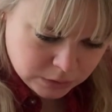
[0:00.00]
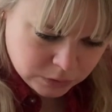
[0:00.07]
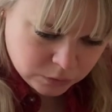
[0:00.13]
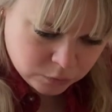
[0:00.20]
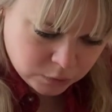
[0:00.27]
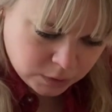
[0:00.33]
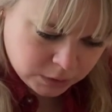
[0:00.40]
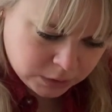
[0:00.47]

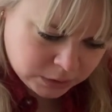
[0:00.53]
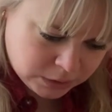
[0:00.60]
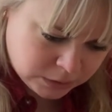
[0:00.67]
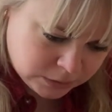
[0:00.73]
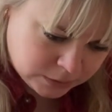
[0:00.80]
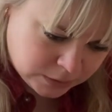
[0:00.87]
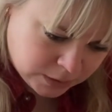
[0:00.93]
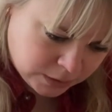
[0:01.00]
Trying to
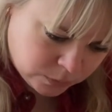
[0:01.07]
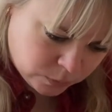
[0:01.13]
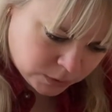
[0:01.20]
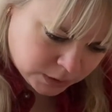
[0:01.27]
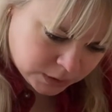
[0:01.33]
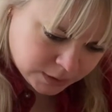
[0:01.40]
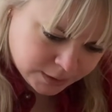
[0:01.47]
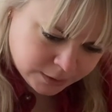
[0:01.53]
decide
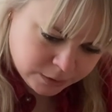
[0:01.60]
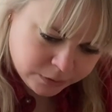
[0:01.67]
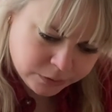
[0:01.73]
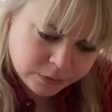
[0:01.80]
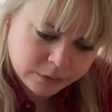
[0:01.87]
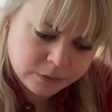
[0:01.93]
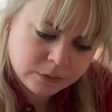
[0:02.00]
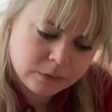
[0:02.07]
what color
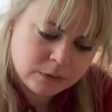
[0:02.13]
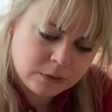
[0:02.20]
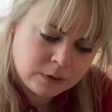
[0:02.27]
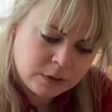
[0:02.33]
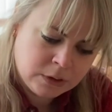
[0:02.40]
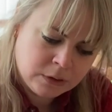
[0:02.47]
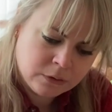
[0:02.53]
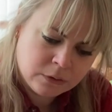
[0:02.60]
this
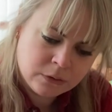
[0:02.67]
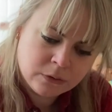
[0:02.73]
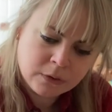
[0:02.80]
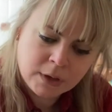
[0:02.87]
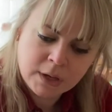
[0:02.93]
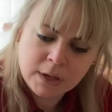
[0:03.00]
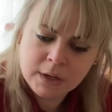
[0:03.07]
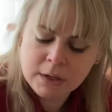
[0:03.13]
is. It's
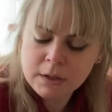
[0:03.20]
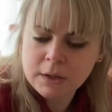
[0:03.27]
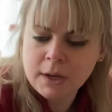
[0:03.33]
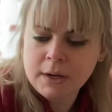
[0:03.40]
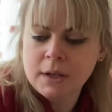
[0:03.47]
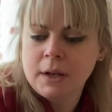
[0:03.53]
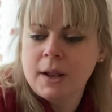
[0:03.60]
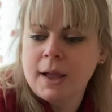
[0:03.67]
like a kind
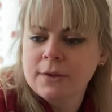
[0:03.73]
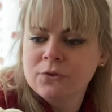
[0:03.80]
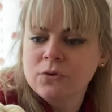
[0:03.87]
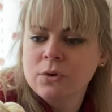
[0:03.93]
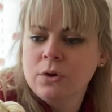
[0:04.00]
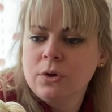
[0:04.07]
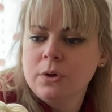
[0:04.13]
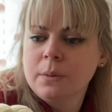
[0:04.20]
of
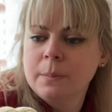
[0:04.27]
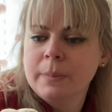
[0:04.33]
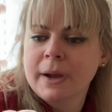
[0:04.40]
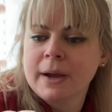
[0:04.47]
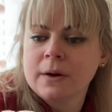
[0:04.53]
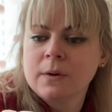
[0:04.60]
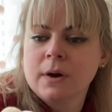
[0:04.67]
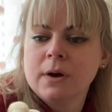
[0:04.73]
natural
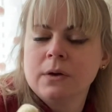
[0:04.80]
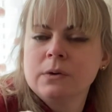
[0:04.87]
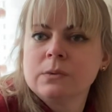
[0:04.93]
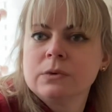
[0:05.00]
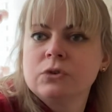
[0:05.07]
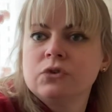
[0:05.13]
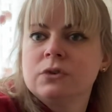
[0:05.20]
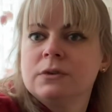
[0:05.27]
background
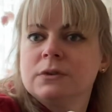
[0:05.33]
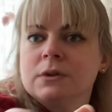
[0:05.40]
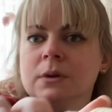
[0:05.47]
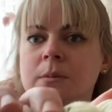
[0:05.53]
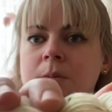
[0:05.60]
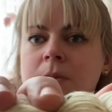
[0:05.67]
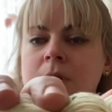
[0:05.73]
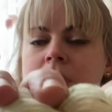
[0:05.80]
with just
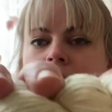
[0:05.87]
some